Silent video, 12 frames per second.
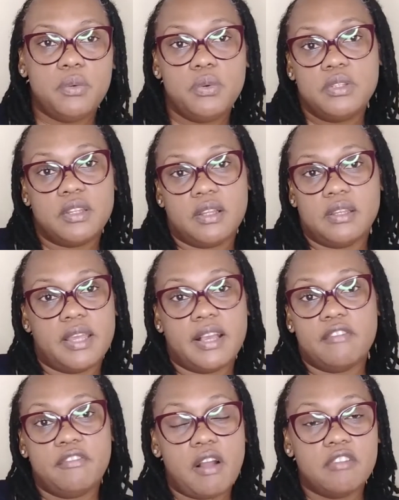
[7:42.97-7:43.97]
who is like
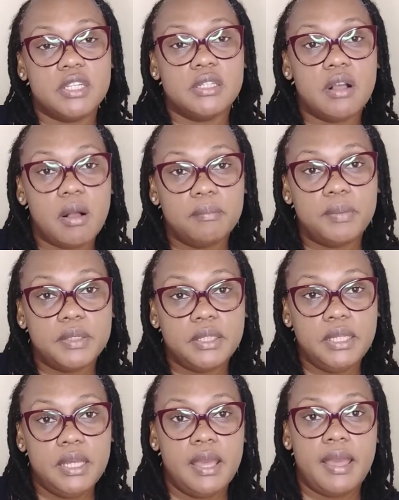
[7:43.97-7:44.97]
a foreign company,